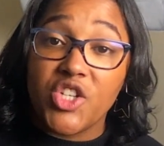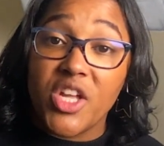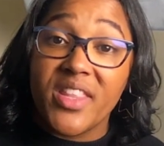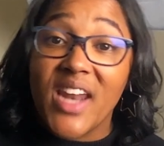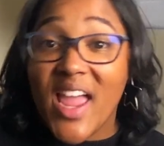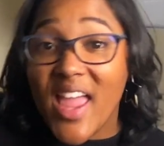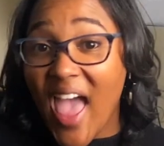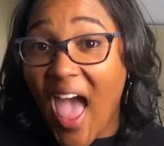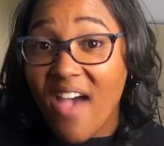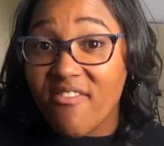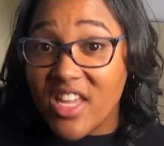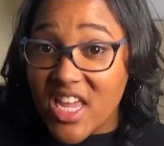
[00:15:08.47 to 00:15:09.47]
and then I
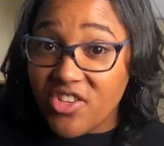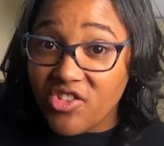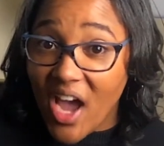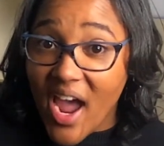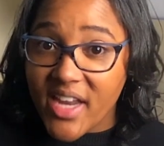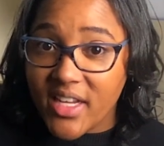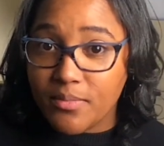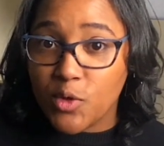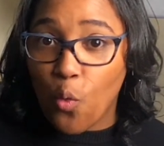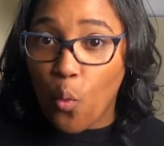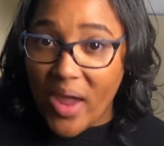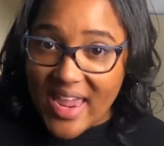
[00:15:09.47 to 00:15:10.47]
have each item's
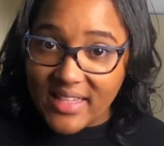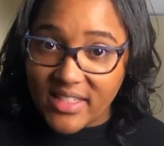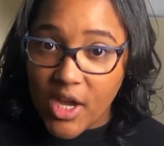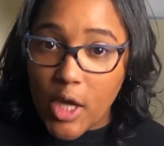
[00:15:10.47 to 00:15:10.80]
weight